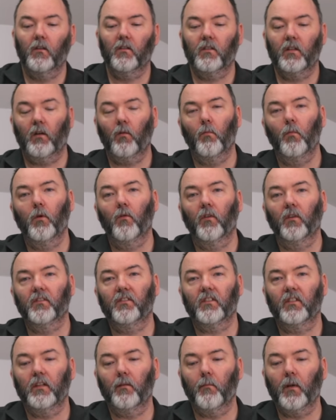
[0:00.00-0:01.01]
So now we move on
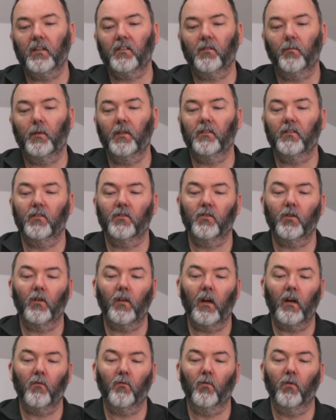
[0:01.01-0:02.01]
to the masterpiece of the show
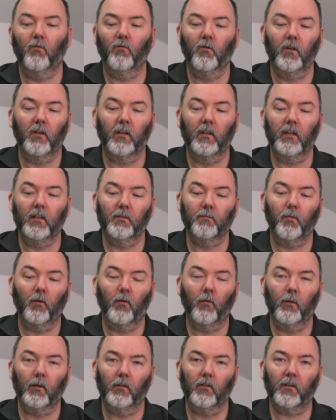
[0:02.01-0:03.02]
that everyone really is
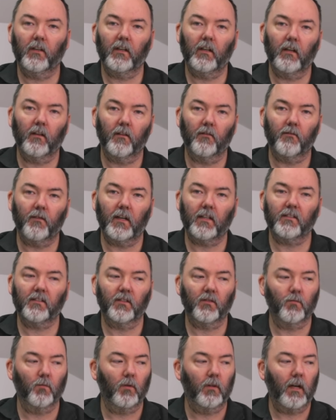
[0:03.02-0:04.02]
probably been looking at, the
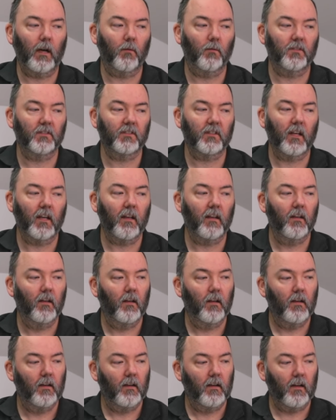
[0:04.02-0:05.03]
fastest one I would say,
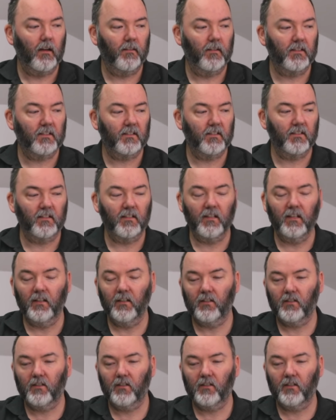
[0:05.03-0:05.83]
and this is the